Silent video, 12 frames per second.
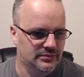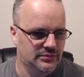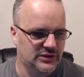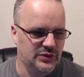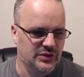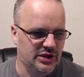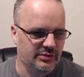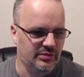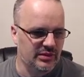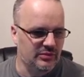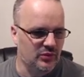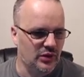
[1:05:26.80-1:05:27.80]
this was going to be
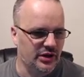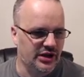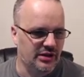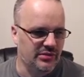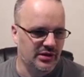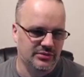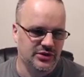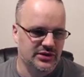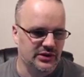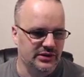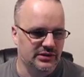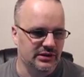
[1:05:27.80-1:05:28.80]
me working, but I'm just
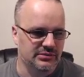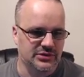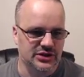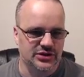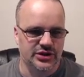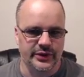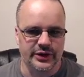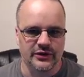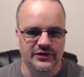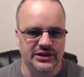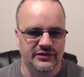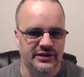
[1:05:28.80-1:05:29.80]
look, I'm just showing off
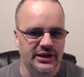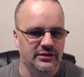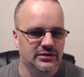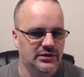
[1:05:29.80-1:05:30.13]
stuff now.